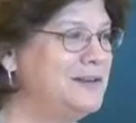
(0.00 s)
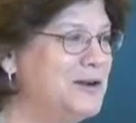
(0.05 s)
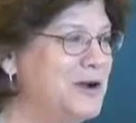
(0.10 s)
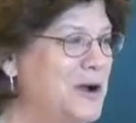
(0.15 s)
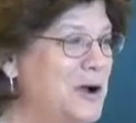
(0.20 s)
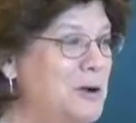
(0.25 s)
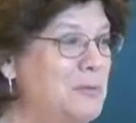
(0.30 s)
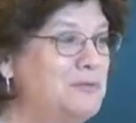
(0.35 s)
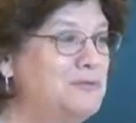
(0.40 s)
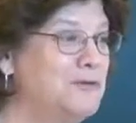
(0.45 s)
in your
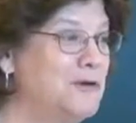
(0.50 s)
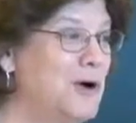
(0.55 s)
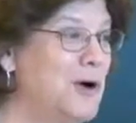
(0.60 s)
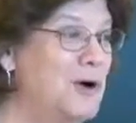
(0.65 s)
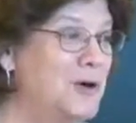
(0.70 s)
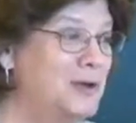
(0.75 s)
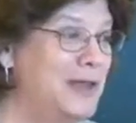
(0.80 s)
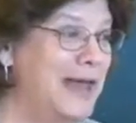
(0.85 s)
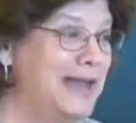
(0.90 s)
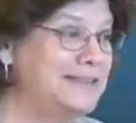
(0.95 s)
home for a
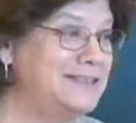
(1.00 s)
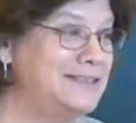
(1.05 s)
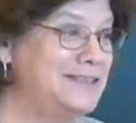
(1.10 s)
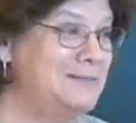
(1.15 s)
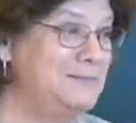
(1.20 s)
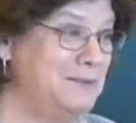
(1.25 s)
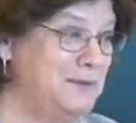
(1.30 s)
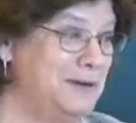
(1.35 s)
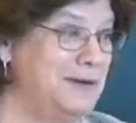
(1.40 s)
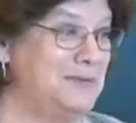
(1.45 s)
whole lot
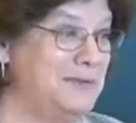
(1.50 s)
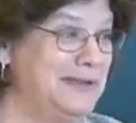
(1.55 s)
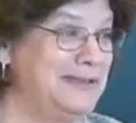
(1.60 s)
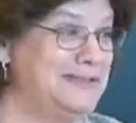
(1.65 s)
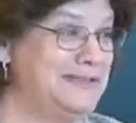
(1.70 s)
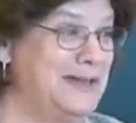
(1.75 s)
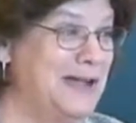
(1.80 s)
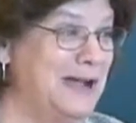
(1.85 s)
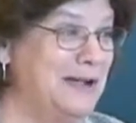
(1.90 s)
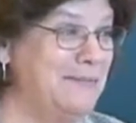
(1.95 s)
cheaper, and we
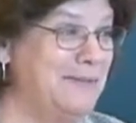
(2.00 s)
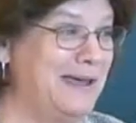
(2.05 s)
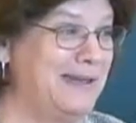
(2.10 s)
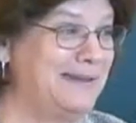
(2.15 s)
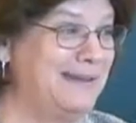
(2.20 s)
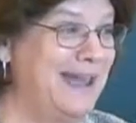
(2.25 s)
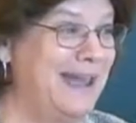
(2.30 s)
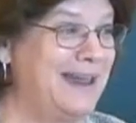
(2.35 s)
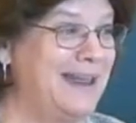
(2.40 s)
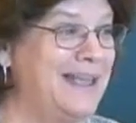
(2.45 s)
could talk
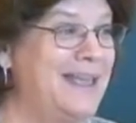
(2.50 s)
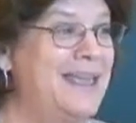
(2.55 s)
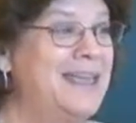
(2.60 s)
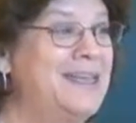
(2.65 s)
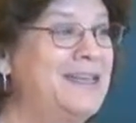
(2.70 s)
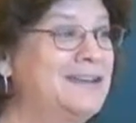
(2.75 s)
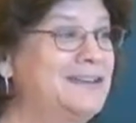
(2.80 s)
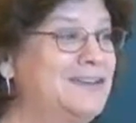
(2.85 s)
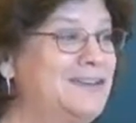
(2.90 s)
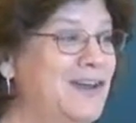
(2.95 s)
about that.
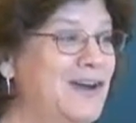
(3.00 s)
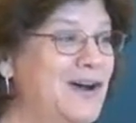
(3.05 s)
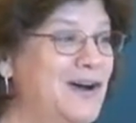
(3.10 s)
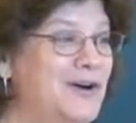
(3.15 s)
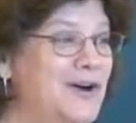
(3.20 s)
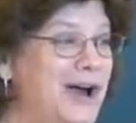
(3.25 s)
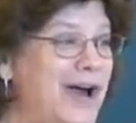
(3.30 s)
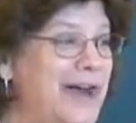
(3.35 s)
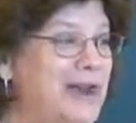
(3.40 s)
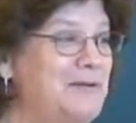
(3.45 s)

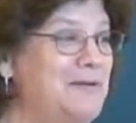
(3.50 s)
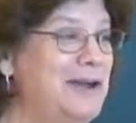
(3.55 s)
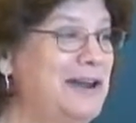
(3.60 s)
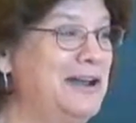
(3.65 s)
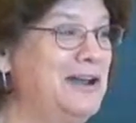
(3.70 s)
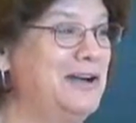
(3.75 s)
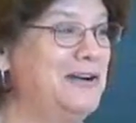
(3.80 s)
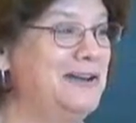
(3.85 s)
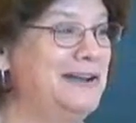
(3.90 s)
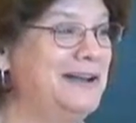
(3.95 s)
So I don't want
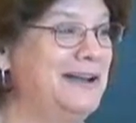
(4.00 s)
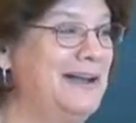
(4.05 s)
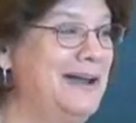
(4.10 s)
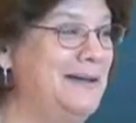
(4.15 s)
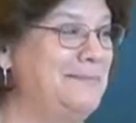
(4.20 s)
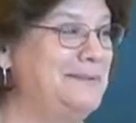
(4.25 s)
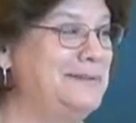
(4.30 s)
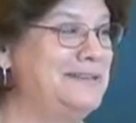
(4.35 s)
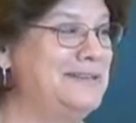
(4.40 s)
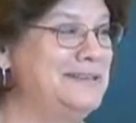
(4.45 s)
to go into
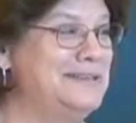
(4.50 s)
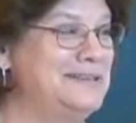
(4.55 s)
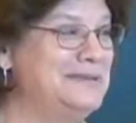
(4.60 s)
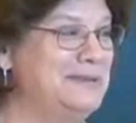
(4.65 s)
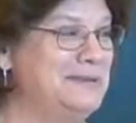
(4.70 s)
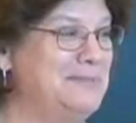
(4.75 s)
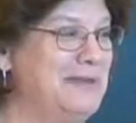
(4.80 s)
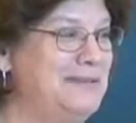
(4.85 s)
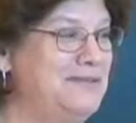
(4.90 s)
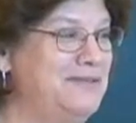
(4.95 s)
competition
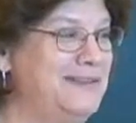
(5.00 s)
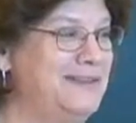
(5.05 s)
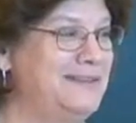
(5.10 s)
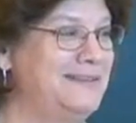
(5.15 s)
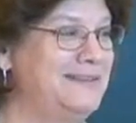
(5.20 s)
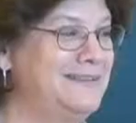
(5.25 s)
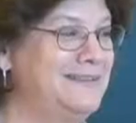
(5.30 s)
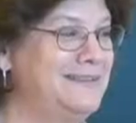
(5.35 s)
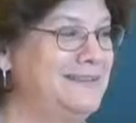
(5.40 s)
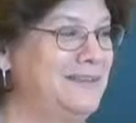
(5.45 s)
with my
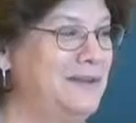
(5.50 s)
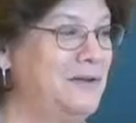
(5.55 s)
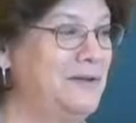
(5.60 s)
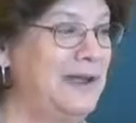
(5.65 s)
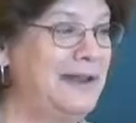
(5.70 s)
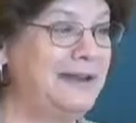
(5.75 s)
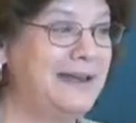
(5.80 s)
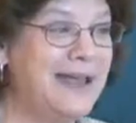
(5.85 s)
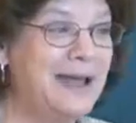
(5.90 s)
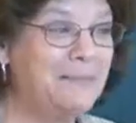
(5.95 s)
friends at Cisco
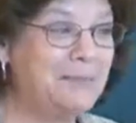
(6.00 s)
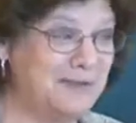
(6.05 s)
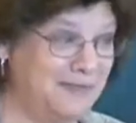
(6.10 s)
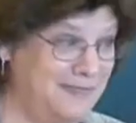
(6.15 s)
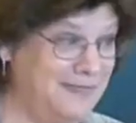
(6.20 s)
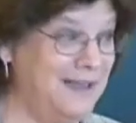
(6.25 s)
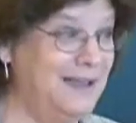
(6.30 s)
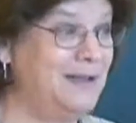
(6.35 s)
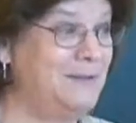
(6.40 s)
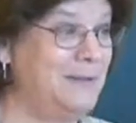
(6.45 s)
right now,
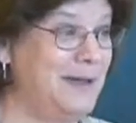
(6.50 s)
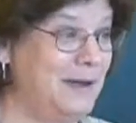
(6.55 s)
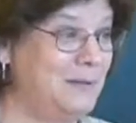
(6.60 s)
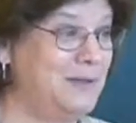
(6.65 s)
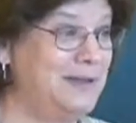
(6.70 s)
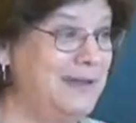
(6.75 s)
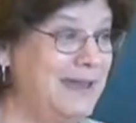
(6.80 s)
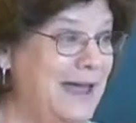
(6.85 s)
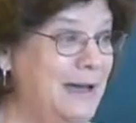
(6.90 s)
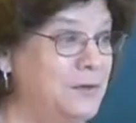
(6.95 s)
but think about
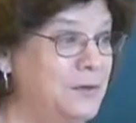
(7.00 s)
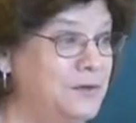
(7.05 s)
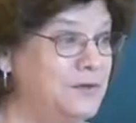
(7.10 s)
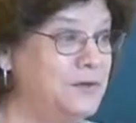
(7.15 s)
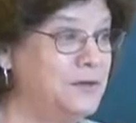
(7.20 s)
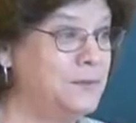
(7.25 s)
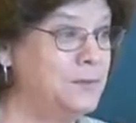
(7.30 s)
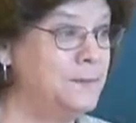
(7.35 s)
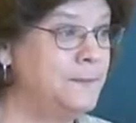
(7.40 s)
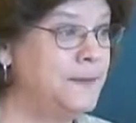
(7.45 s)
what that will
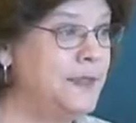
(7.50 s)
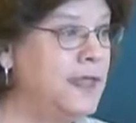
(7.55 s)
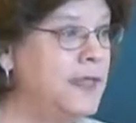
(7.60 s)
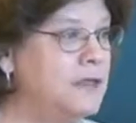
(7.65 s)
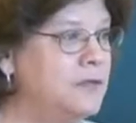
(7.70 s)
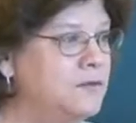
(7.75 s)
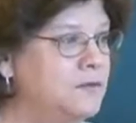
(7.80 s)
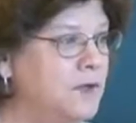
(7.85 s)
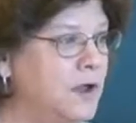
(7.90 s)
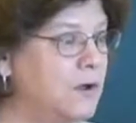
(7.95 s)
do.
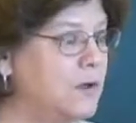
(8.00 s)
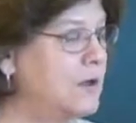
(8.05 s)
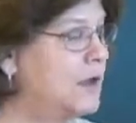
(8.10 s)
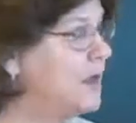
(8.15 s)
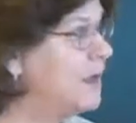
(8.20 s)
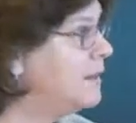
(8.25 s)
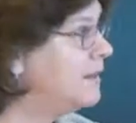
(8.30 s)
So